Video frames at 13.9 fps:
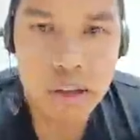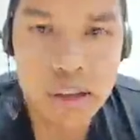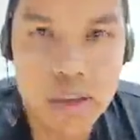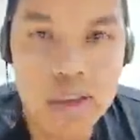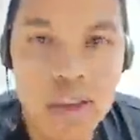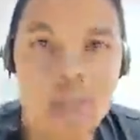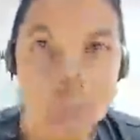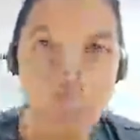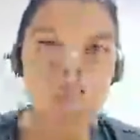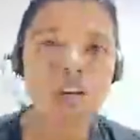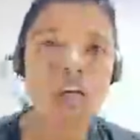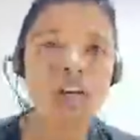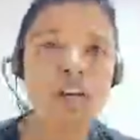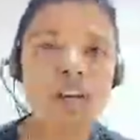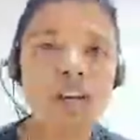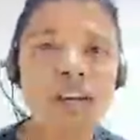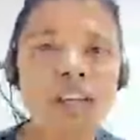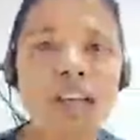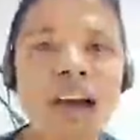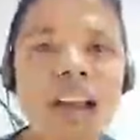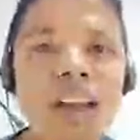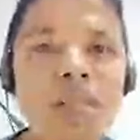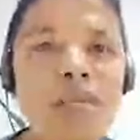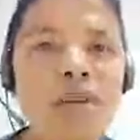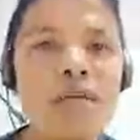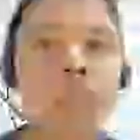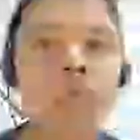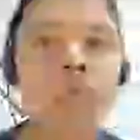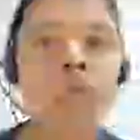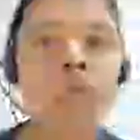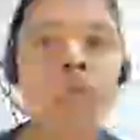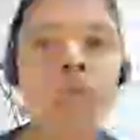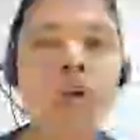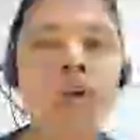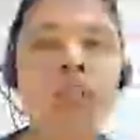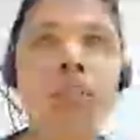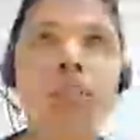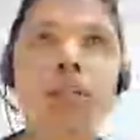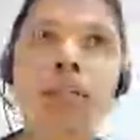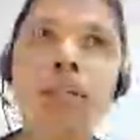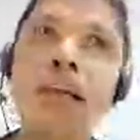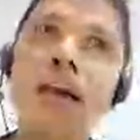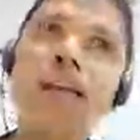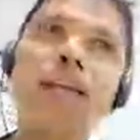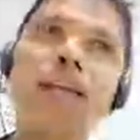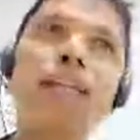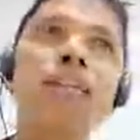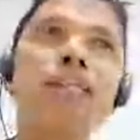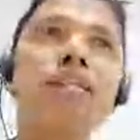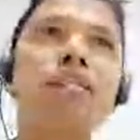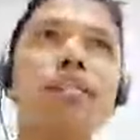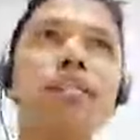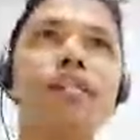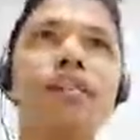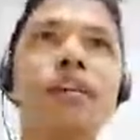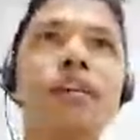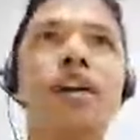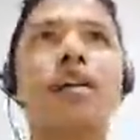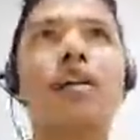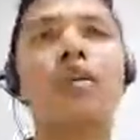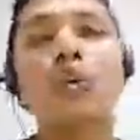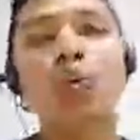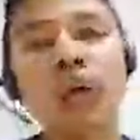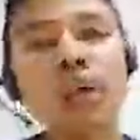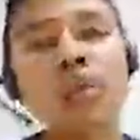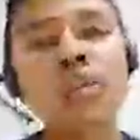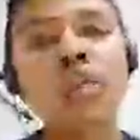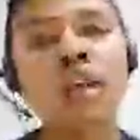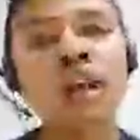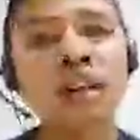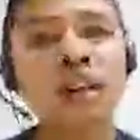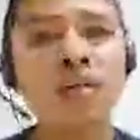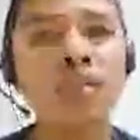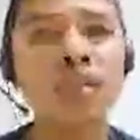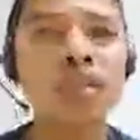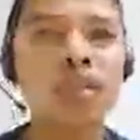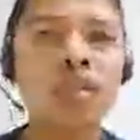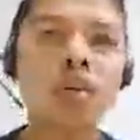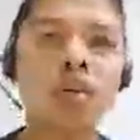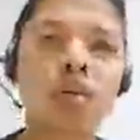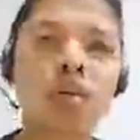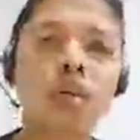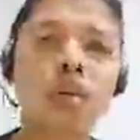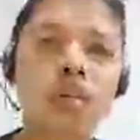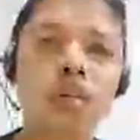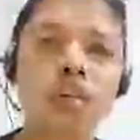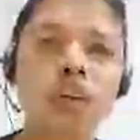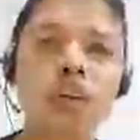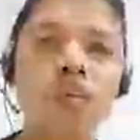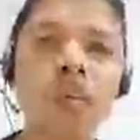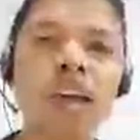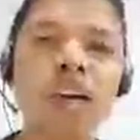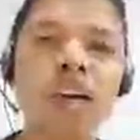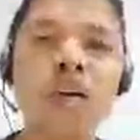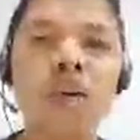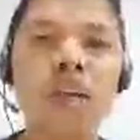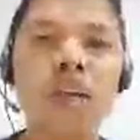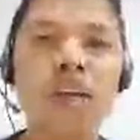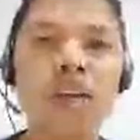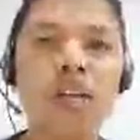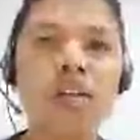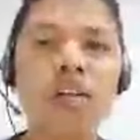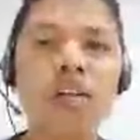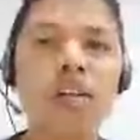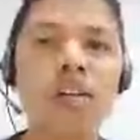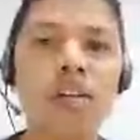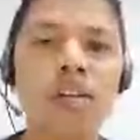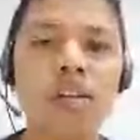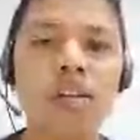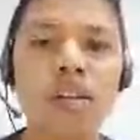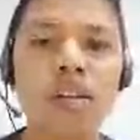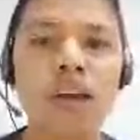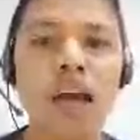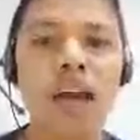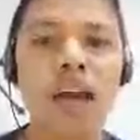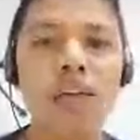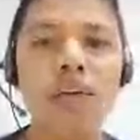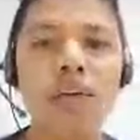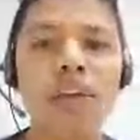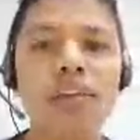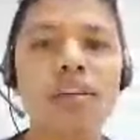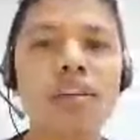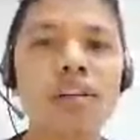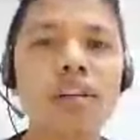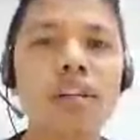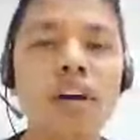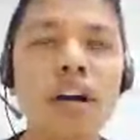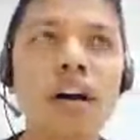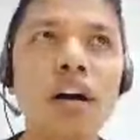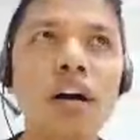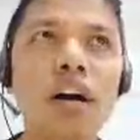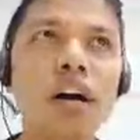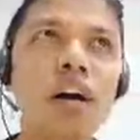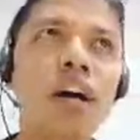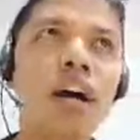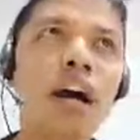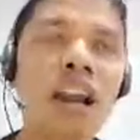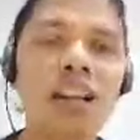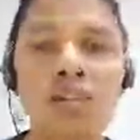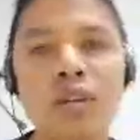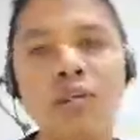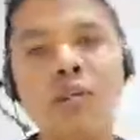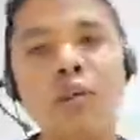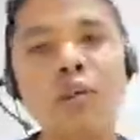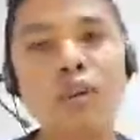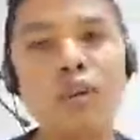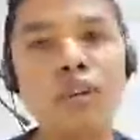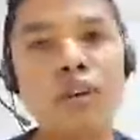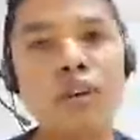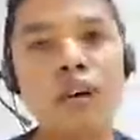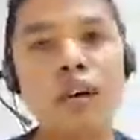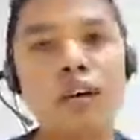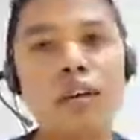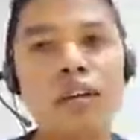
Yes, sir, there is elephant polo, but that is west side of the town. It's called Meghauli. You can see the elephant polo there.